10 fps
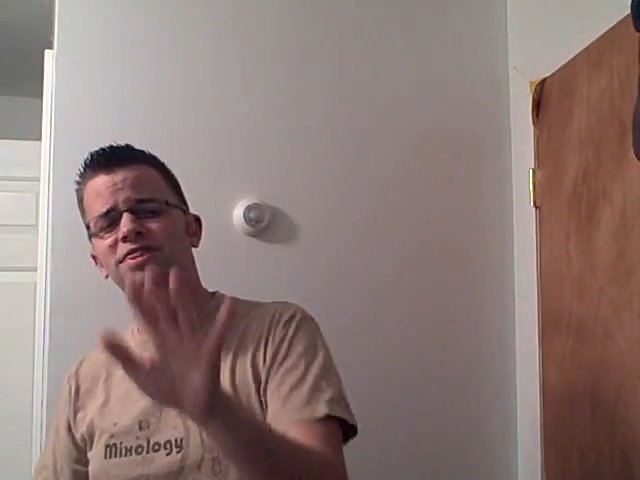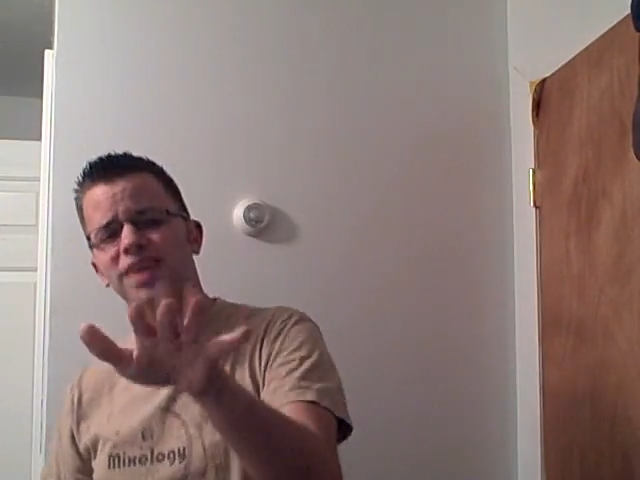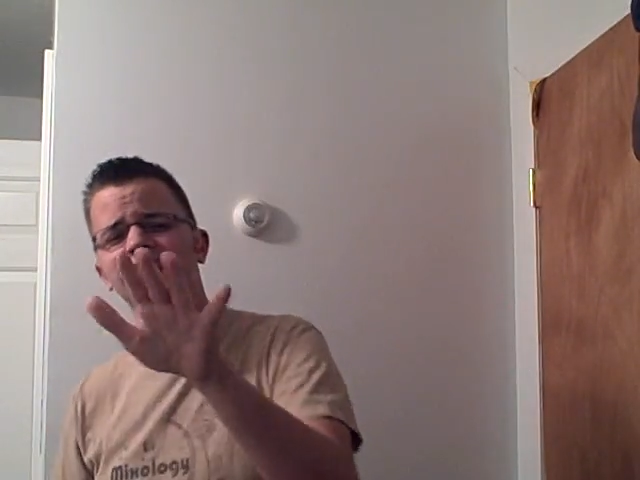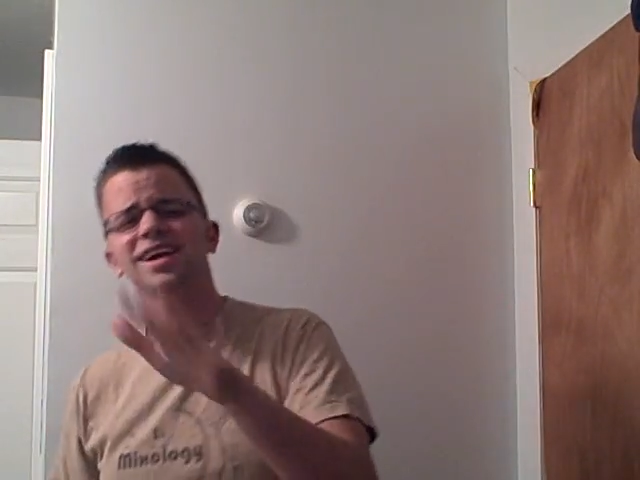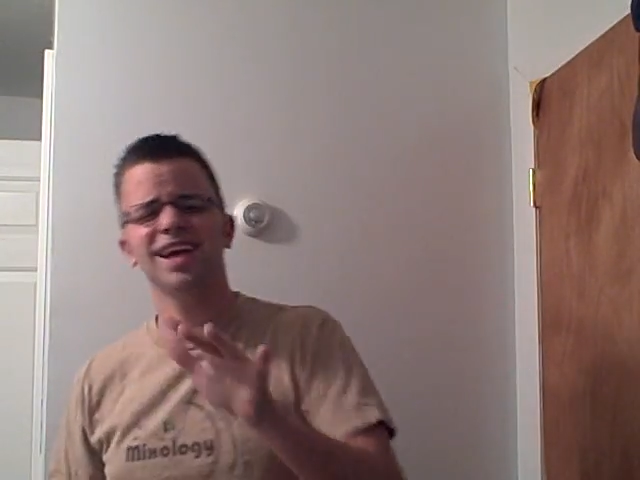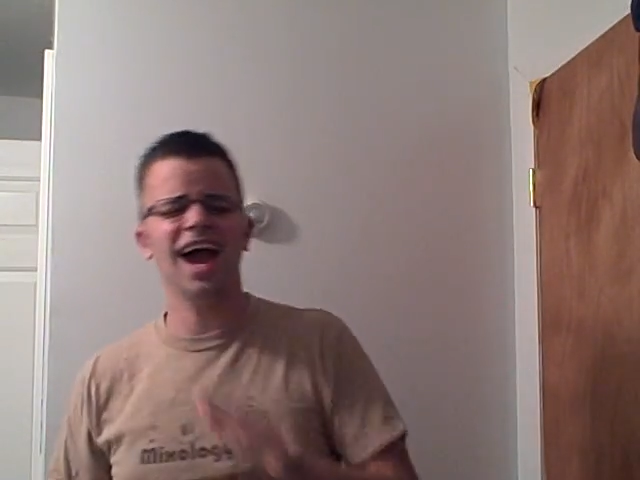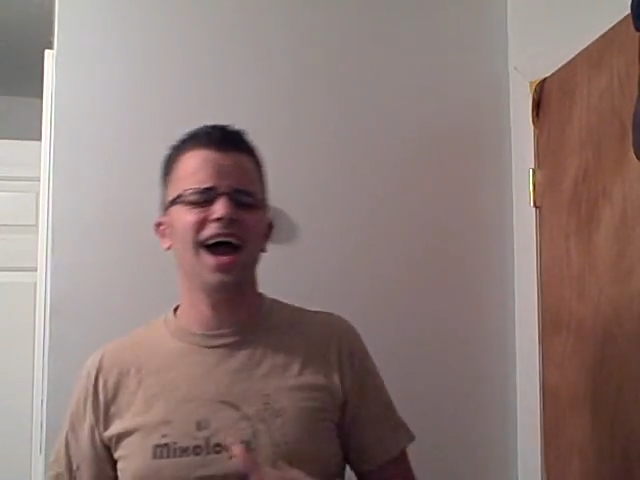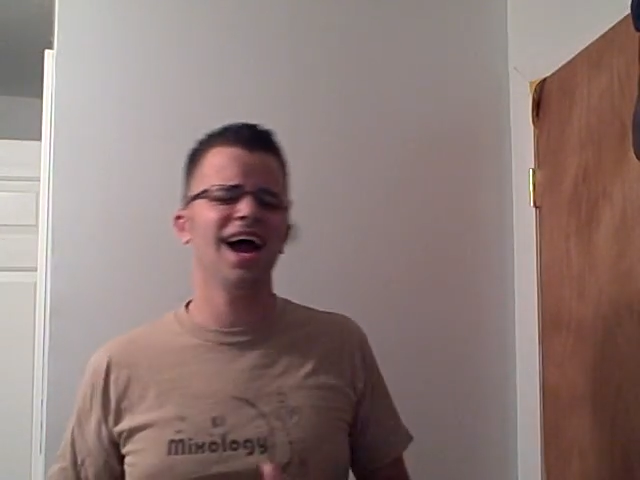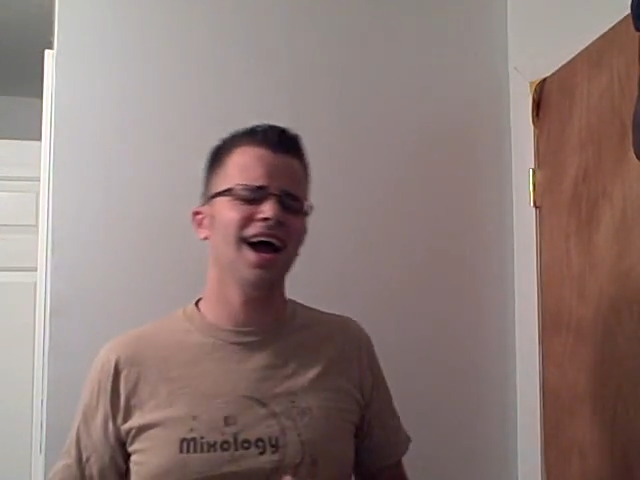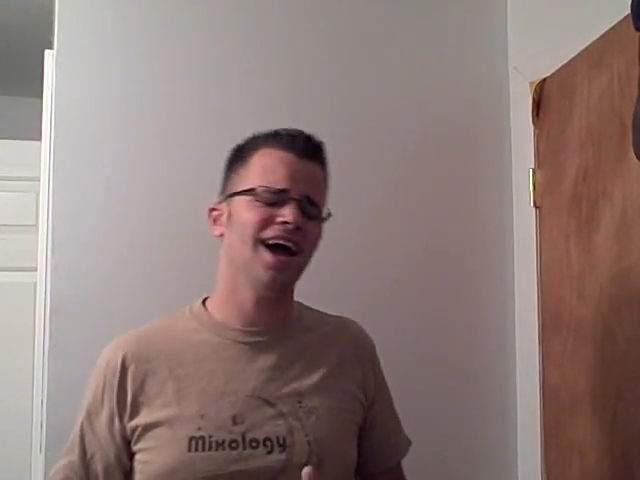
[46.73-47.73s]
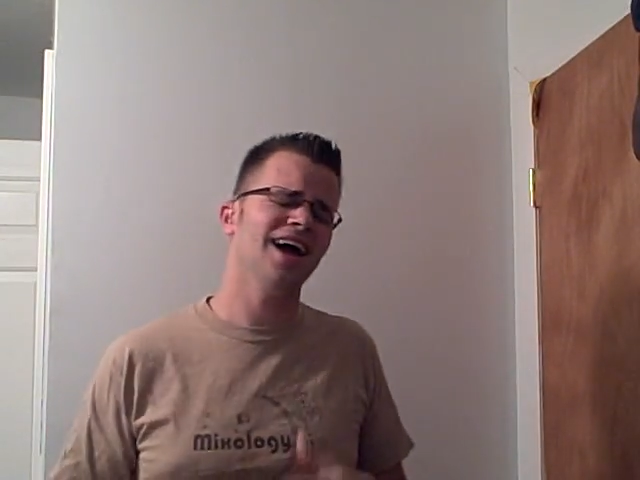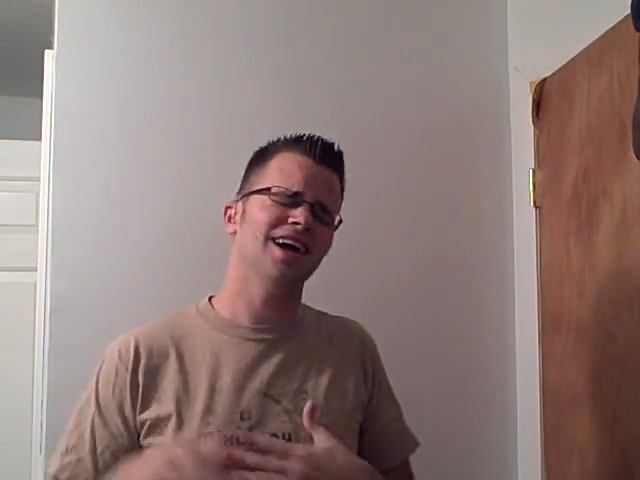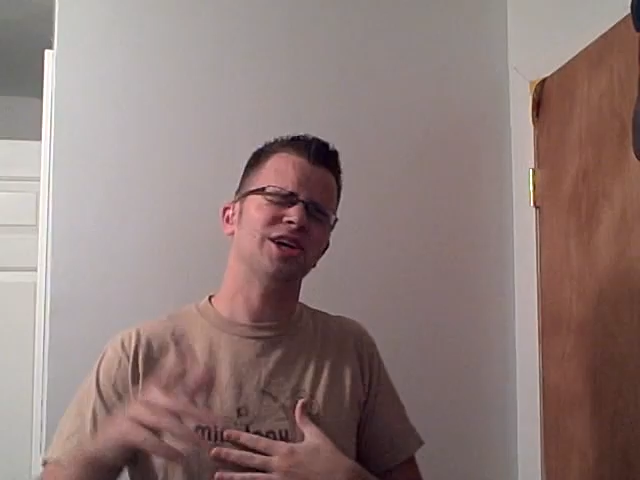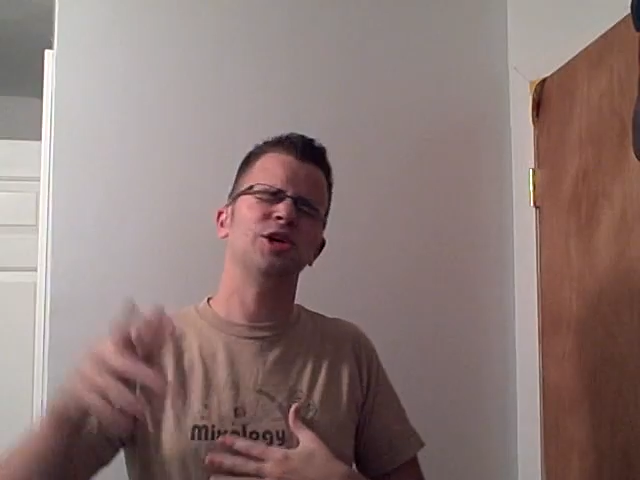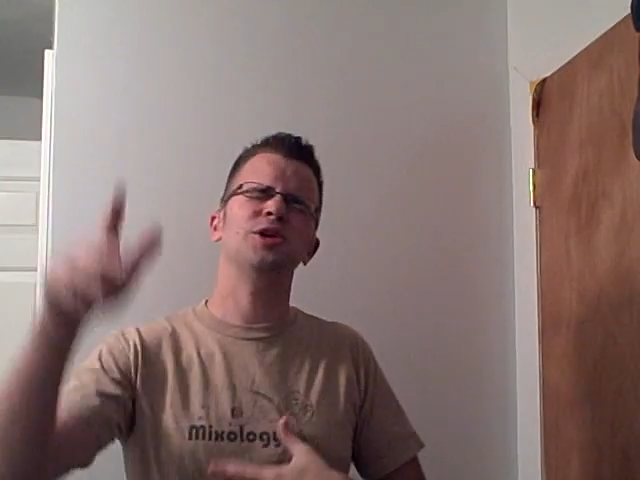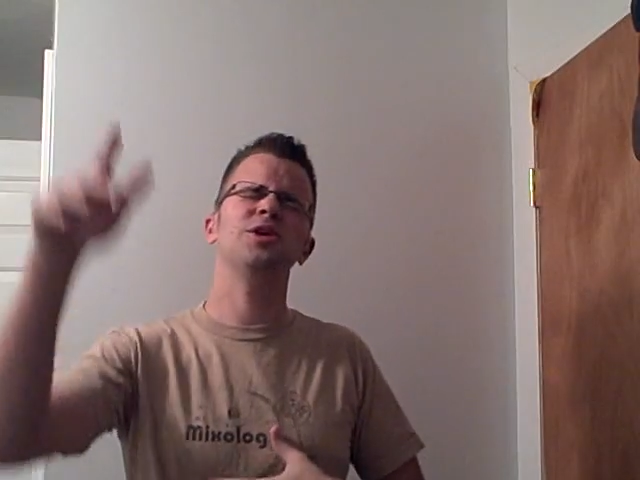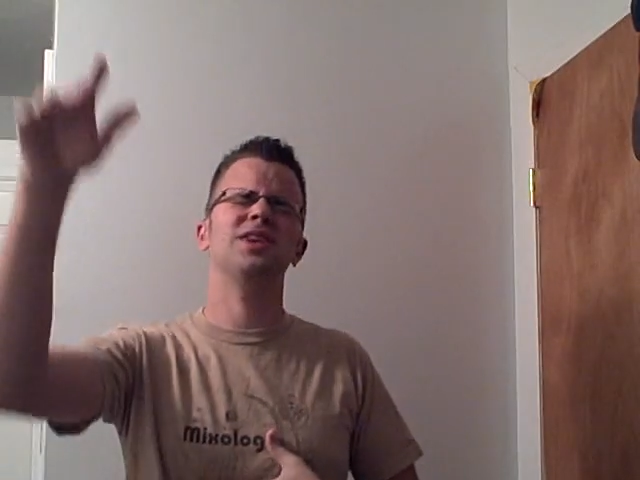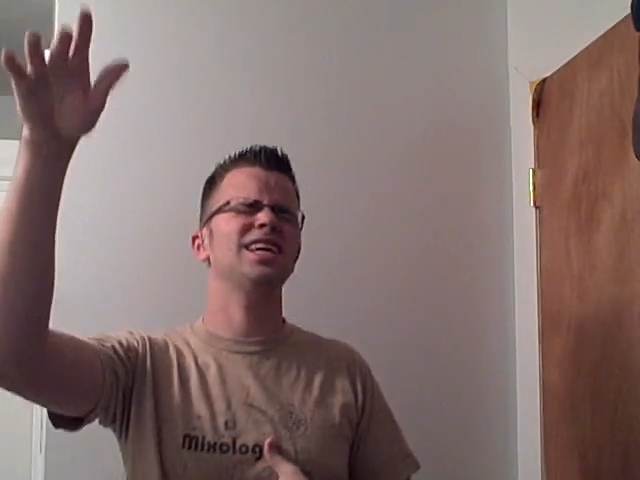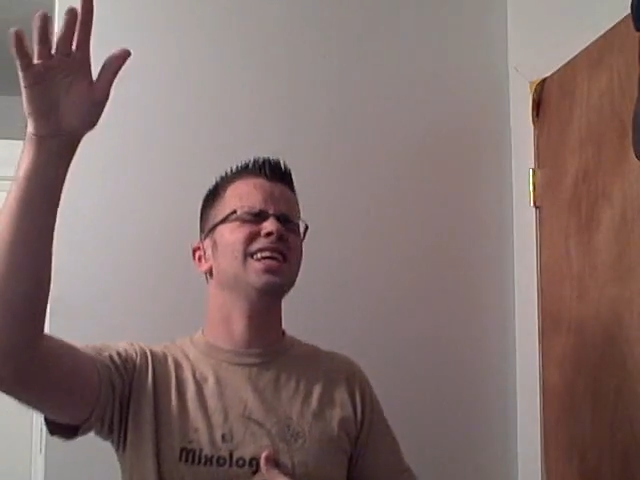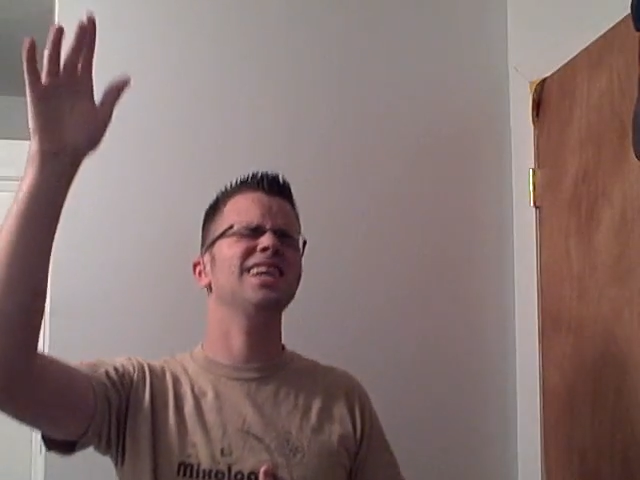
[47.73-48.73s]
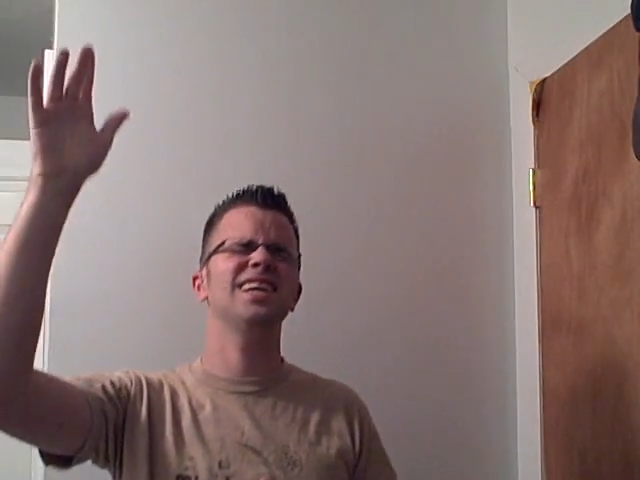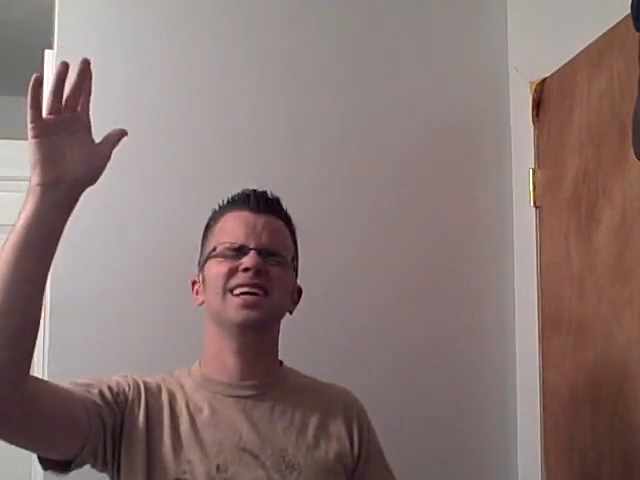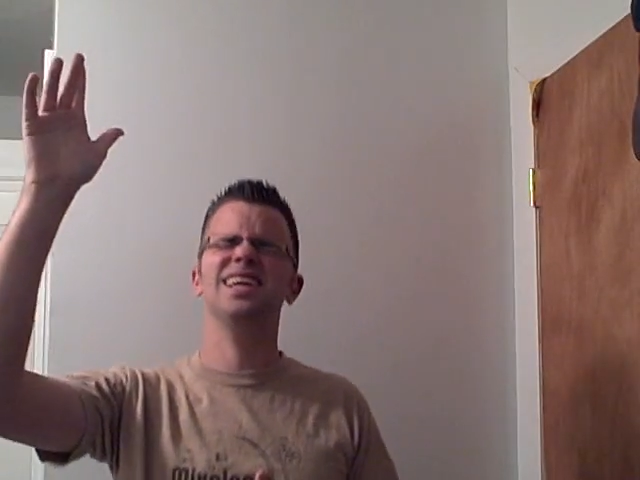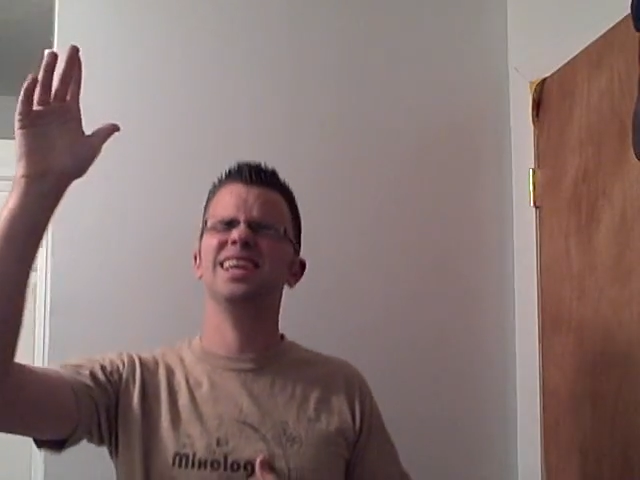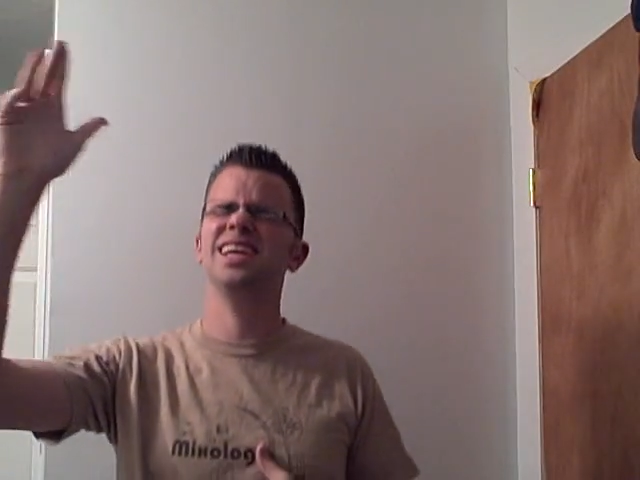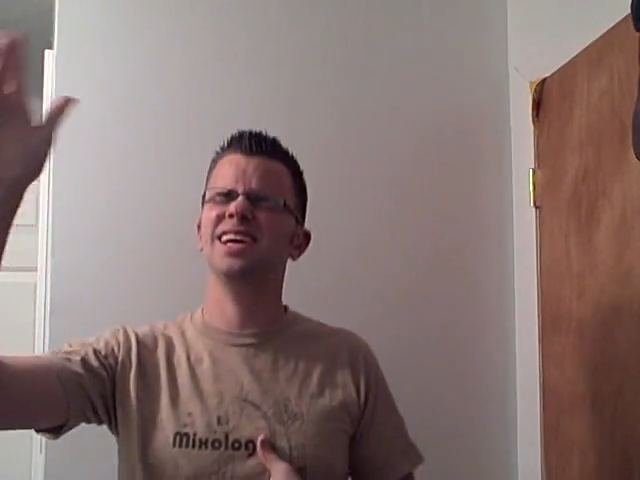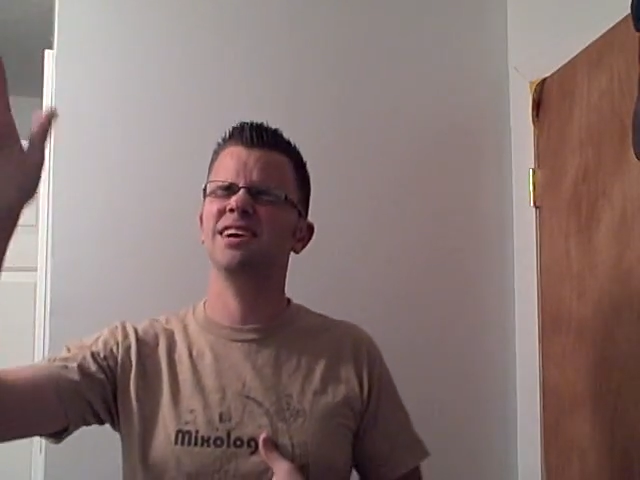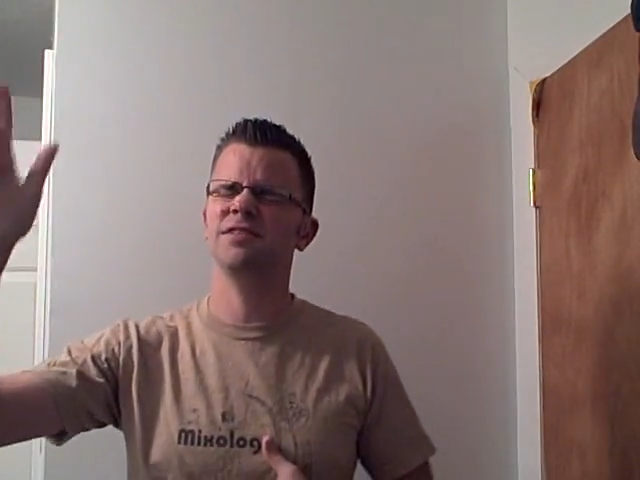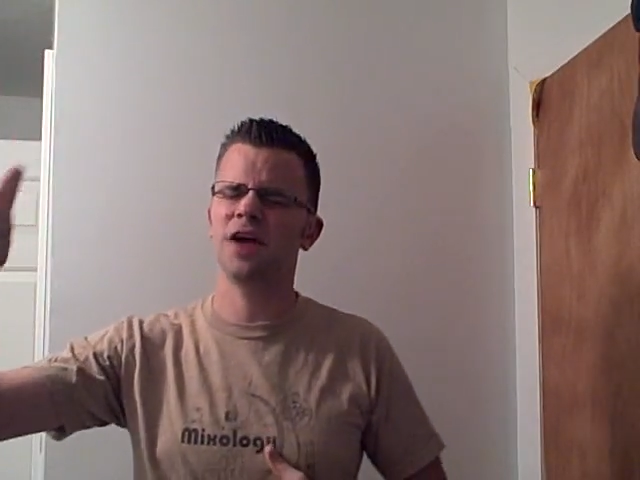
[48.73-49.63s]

think I could live.